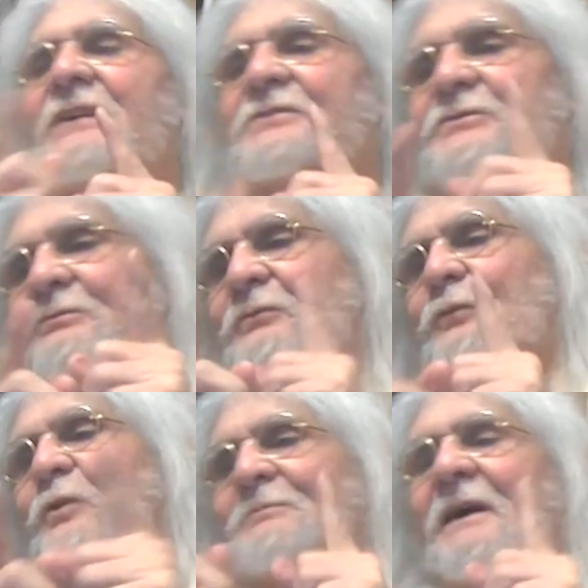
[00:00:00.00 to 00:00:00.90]
that
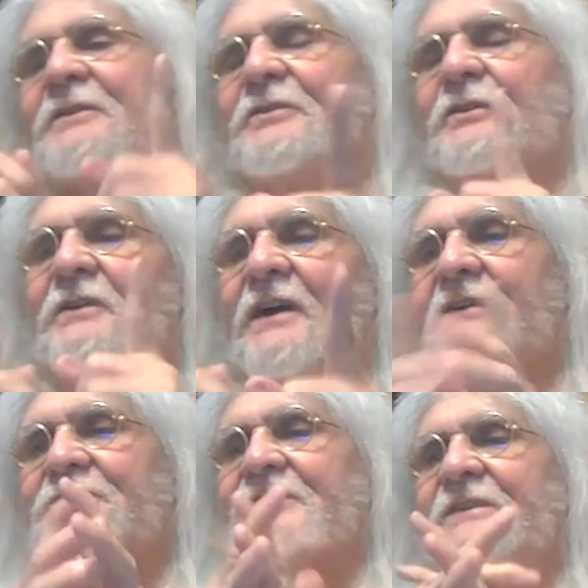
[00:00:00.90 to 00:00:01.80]
was my
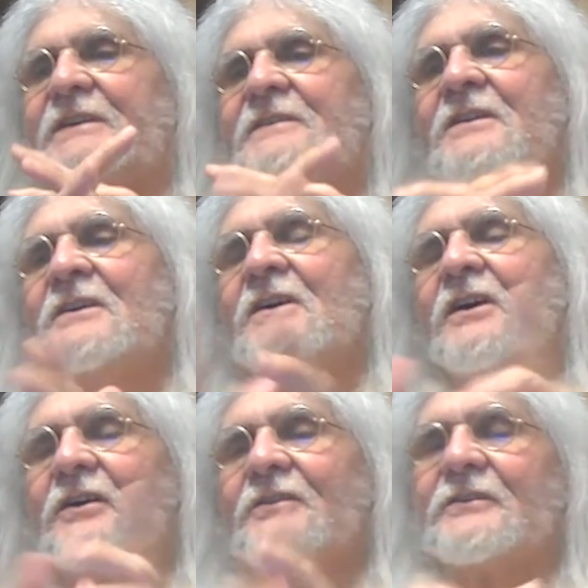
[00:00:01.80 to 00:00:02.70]
curiosity
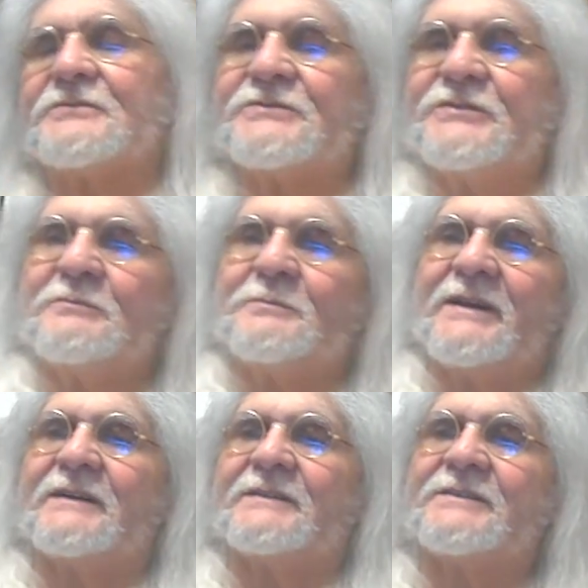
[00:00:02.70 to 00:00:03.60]
on those two
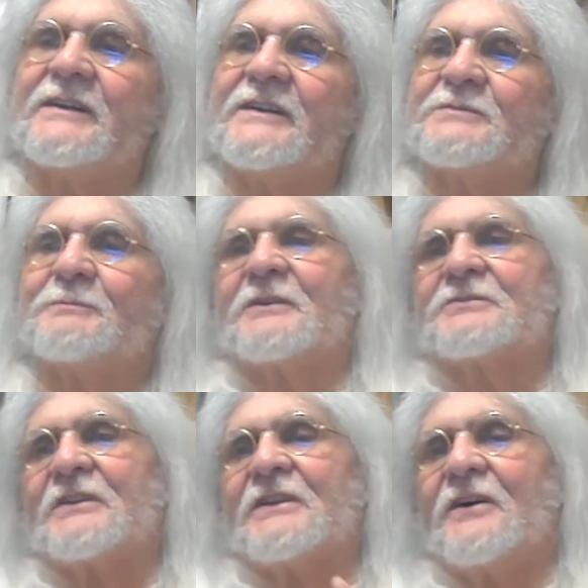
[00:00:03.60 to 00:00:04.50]
pins,
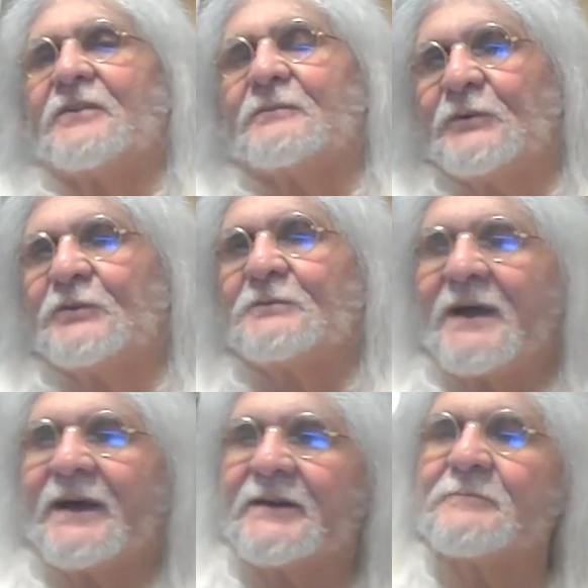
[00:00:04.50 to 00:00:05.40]
especially on the Moon
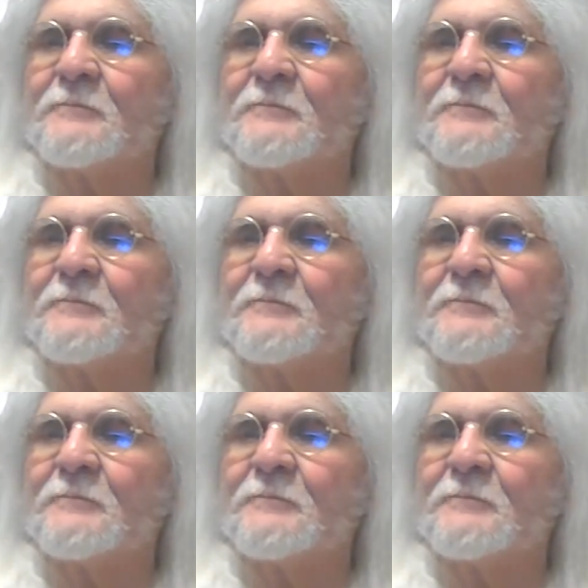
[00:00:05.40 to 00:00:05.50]
Man.